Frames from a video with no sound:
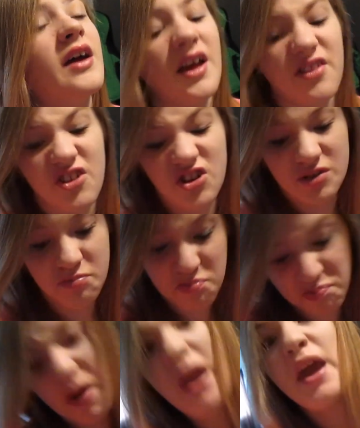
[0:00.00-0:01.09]
and there's
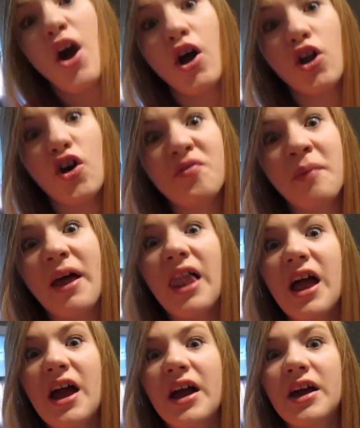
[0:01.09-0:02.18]
pee all over my
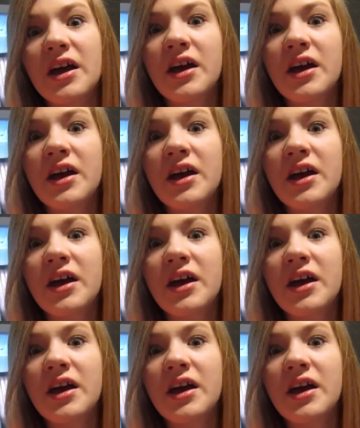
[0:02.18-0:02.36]
leg.